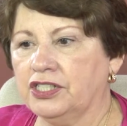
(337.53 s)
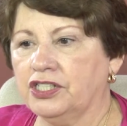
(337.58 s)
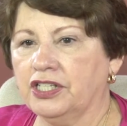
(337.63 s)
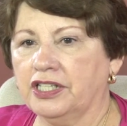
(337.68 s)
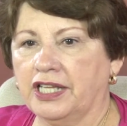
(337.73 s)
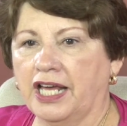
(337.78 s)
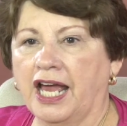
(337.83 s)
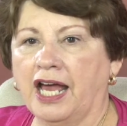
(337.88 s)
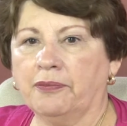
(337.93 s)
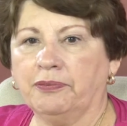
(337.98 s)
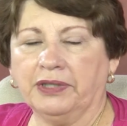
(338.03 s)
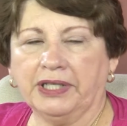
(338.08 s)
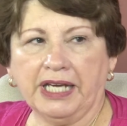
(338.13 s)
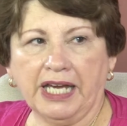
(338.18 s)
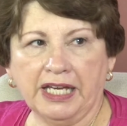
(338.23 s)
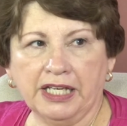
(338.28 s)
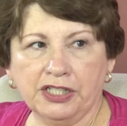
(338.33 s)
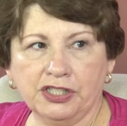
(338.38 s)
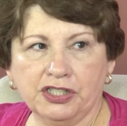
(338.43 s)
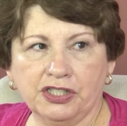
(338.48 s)
to the
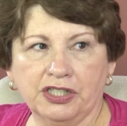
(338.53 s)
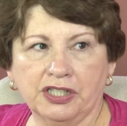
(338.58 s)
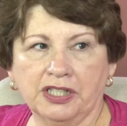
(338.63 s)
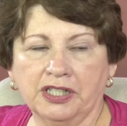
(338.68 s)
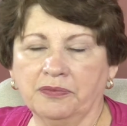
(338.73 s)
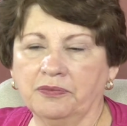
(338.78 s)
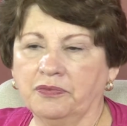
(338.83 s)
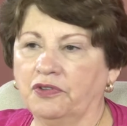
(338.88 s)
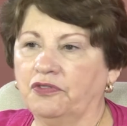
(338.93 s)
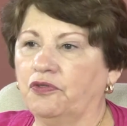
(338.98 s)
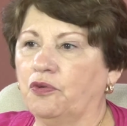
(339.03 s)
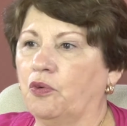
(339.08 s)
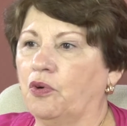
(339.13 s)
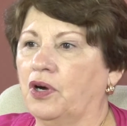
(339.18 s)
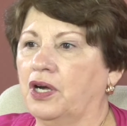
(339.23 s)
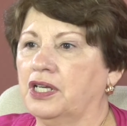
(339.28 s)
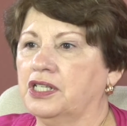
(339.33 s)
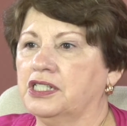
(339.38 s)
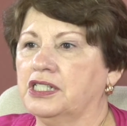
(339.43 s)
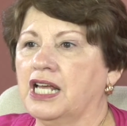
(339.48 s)
application
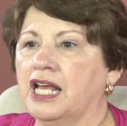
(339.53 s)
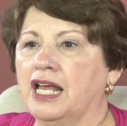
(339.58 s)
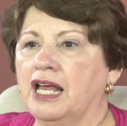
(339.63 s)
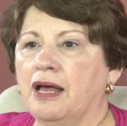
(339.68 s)
before us,